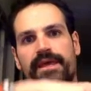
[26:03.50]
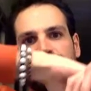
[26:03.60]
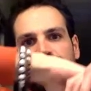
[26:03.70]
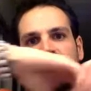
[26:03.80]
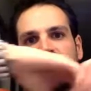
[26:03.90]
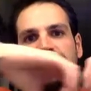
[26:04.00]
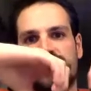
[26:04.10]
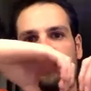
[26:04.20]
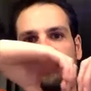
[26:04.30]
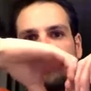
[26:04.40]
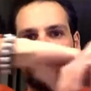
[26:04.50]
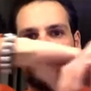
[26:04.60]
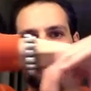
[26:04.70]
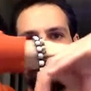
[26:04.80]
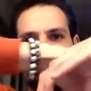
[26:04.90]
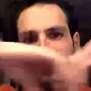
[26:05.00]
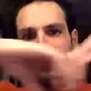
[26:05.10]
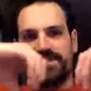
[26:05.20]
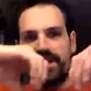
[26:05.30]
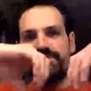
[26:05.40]
in phase, out of phase, in
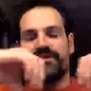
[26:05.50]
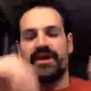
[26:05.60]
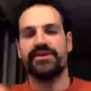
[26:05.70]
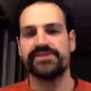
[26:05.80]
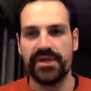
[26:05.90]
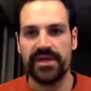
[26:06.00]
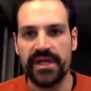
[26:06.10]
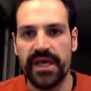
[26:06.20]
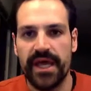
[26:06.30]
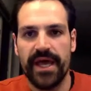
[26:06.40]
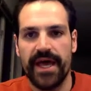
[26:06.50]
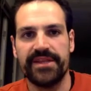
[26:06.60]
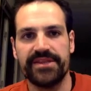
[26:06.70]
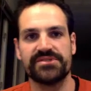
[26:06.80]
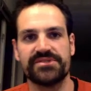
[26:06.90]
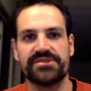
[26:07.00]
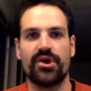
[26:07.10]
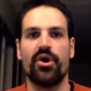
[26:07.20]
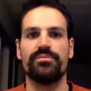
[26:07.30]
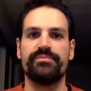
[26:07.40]
phase, out of phase. And this is
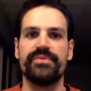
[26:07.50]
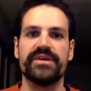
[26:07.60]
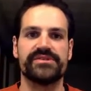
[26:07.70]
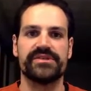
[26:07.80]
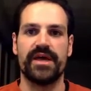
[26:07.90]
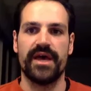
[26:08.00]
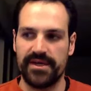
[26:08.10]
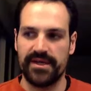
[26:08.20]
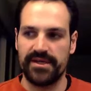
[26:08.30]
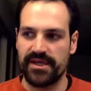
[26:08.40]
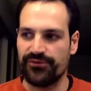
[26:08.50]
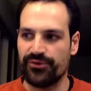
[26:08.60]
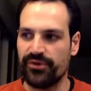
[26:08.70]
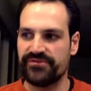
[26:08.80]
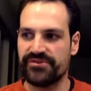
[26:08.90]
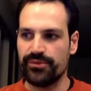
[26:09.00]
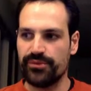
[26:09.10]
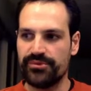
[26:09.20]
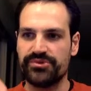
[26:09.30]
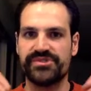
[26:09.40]
called beats. And if you have two
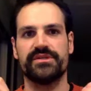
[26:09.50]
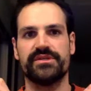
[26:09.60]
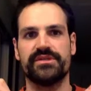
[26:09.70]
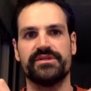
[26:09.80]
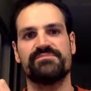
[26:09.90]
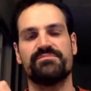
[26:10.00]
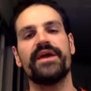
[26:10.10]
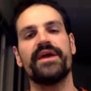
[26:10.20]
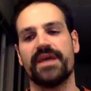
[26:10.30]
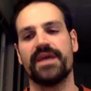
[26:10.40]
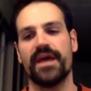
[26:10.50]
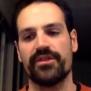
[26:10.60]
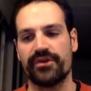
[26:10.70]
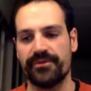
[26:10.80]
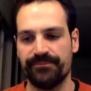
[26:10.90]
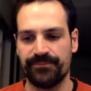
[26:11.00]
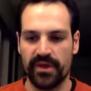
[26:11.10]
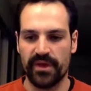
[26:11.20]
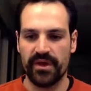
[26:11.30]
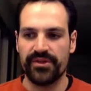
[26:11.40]
musicians playing together,
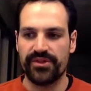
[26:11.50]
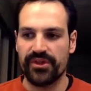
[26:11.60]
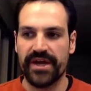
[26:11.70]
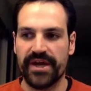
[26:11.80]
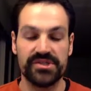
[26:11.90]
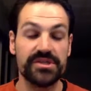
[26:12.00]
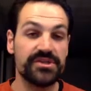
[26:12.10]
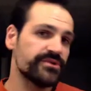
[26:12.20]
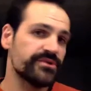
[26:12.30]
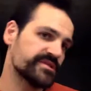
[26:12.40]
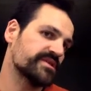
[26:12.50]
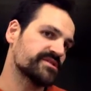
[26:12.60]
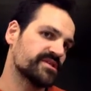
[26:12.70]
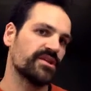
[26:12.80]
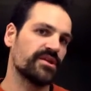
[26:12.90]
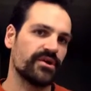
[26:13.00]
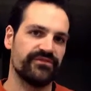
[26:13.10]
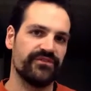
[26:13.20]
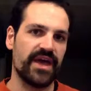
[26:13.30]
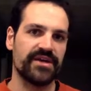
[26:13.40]
they'll actually use this to their
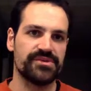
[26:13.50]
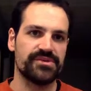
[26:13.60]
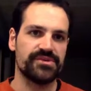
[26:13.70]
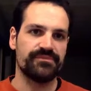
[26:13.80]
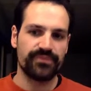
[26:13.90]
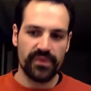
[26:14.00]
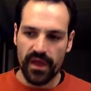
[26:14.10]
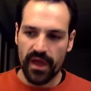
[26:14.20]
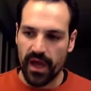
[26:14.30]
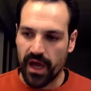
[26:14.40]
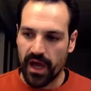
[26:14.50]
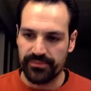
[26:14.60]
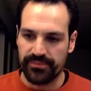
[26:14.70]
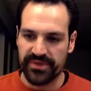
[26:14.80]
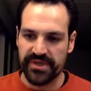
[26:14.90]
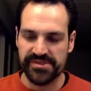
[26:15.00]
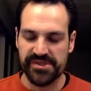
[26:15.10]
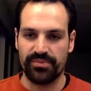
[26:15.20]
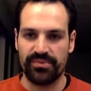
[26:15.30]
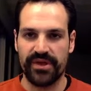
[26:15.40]
advantage because
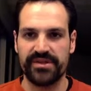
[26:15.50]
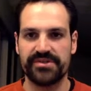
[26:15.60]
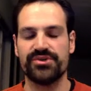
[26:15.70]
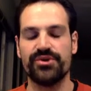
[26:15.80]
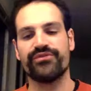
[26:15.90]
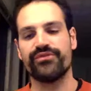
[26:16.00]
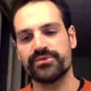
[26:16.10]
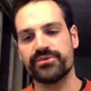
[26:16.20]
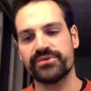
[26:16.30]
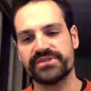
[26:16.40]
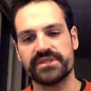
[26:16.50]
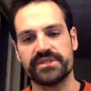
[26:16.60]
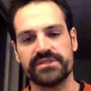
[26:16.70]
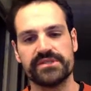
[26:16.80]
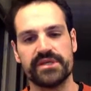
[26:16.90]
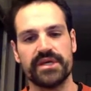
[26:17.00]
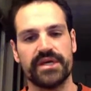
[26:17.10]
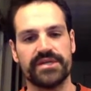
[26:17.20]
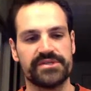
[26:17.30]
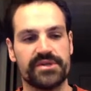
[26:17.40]
they'll play two frequencies
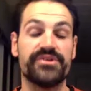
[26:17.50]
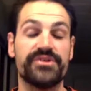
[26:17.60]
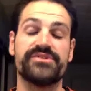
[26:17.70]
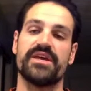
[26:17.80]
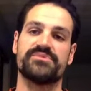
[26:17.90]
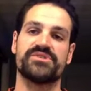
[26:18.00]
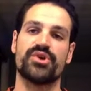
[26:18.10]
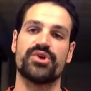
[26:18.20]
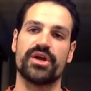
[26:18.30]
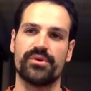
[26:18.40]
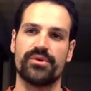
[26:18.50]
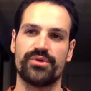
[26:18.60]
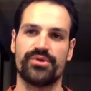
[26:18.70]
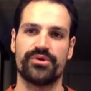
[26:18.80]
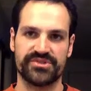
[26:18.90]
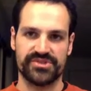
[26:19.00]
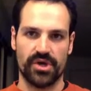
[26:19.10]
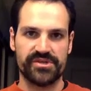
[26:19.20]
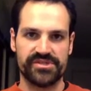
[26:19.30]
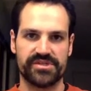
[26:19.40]
at this, or the same string on both their
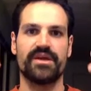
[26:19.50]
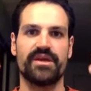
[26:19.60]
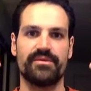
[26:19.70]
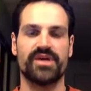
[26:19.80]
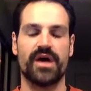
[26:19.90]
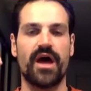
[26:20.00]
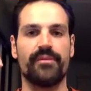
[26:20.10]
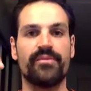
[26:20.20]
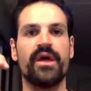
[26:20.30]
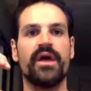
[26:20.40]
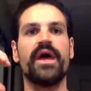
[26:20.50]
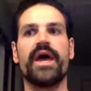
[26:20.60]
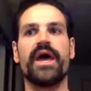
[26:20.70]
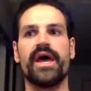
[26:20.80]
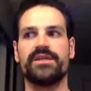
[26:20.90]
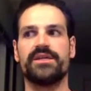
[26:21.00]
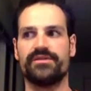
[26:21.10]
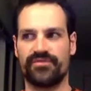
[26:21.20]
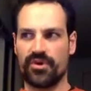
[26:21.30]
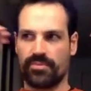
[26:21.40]
guitars at the same time. And if they're